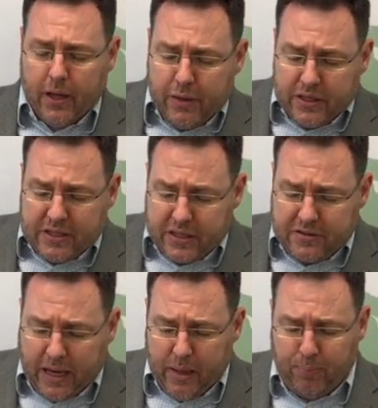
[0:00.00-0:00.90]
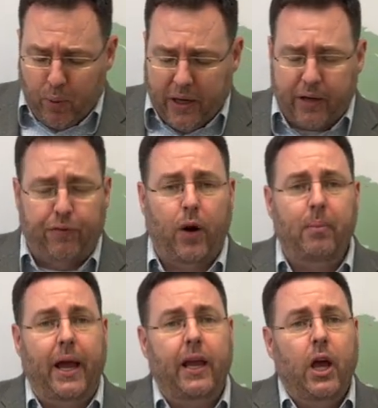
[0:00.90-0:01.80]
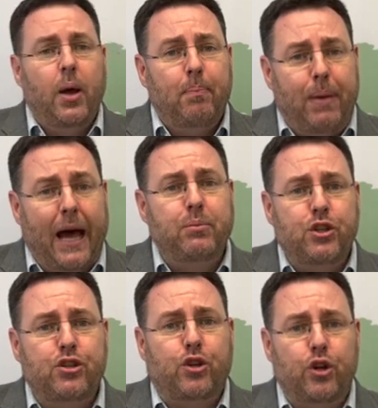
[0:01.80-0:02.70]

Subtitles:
This is a brick from a Baptist